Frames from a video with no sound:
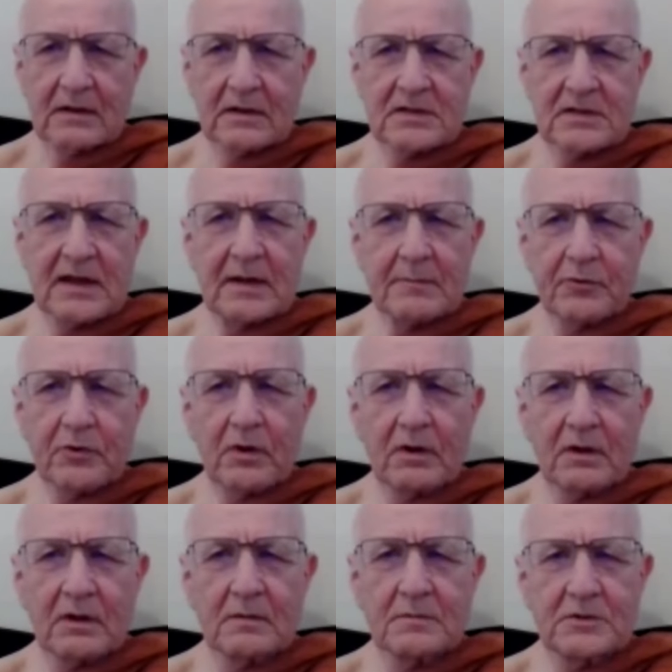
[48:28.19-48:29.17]
Because that
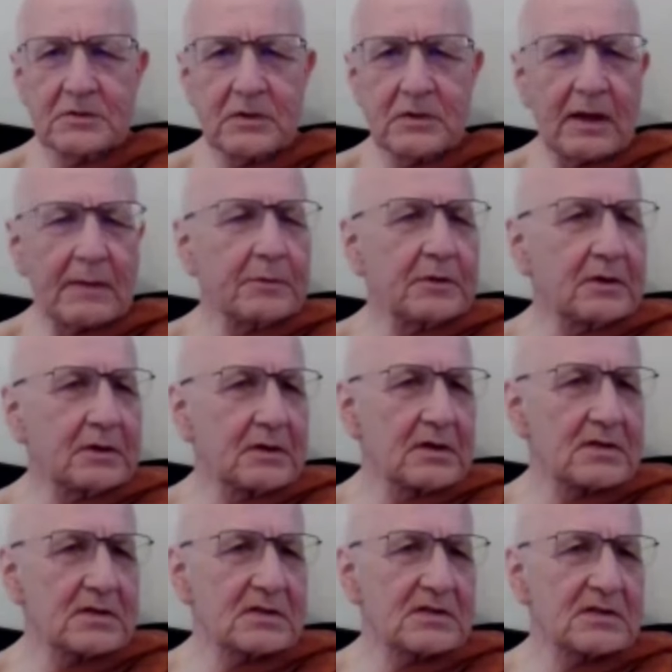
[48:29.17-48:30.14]
brought him to
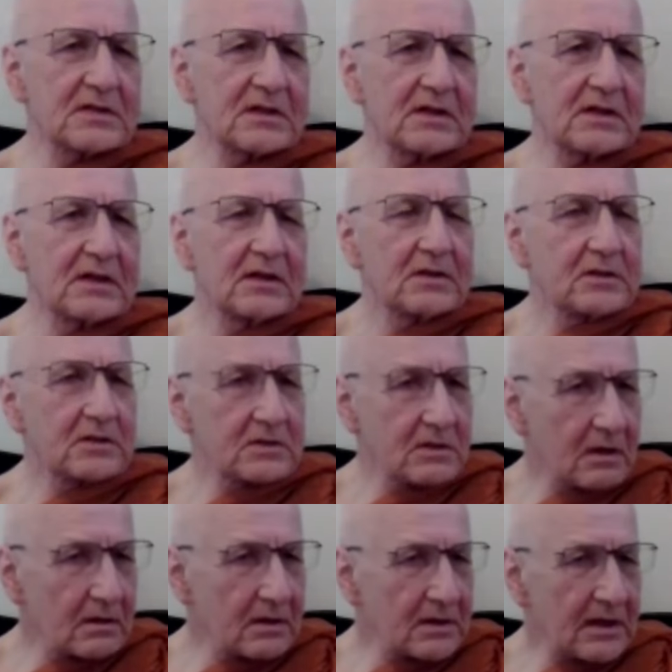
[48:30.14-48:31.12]
emptiness, to
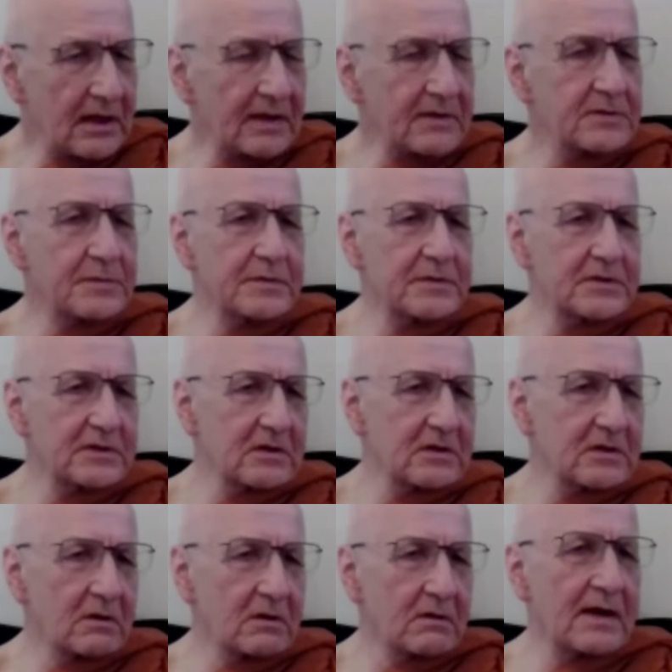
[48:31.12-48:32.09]
non-attachment, to
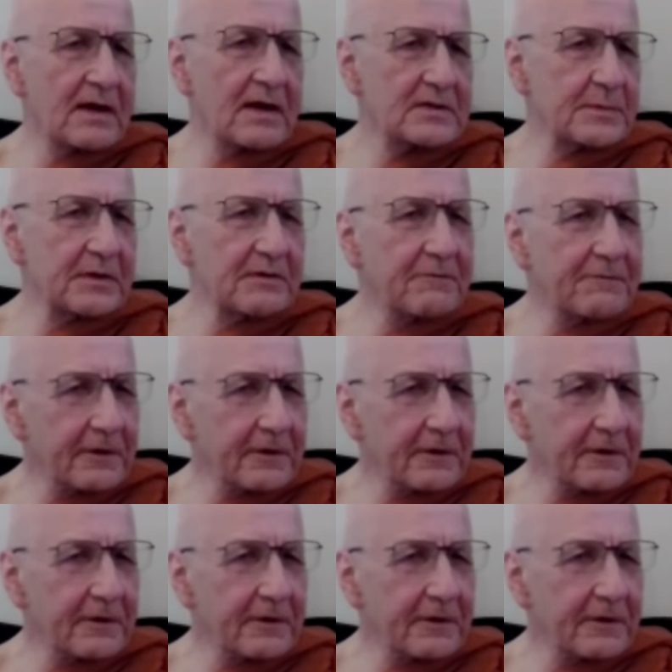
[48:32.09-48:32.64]
non-grasping.